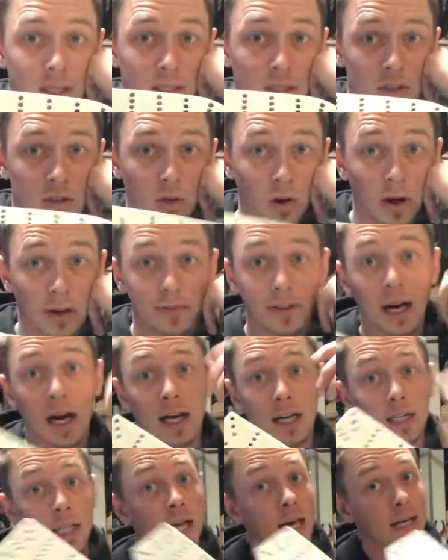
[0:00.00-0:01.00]
So I've
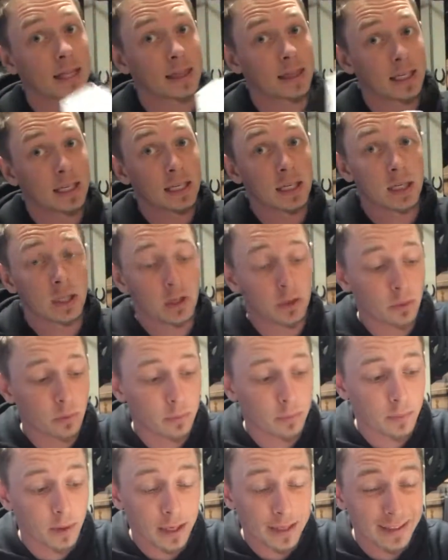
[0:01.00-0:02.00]
got a lot of thinking to do.
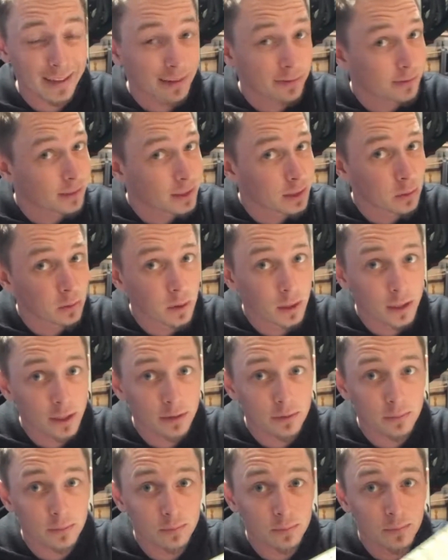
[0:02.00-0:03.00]
I definitely want
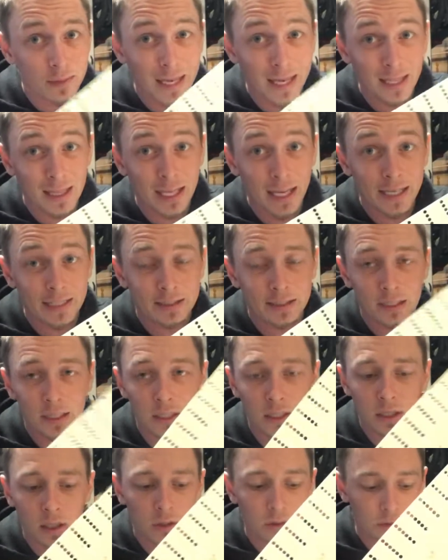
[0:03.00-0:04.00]
to get lights in
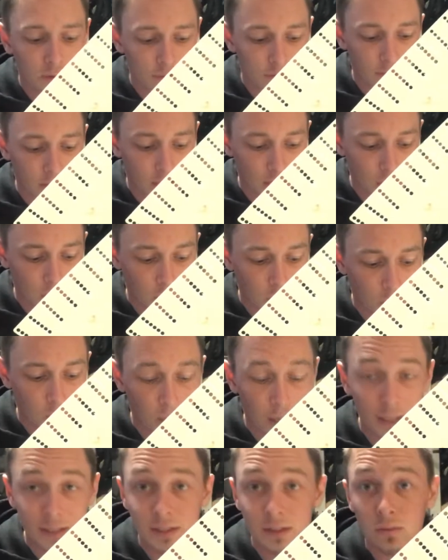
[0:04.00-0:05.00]
it, though, to figure out
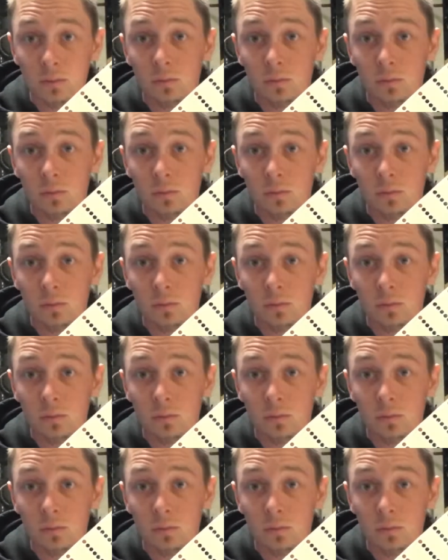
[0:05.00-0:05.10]
what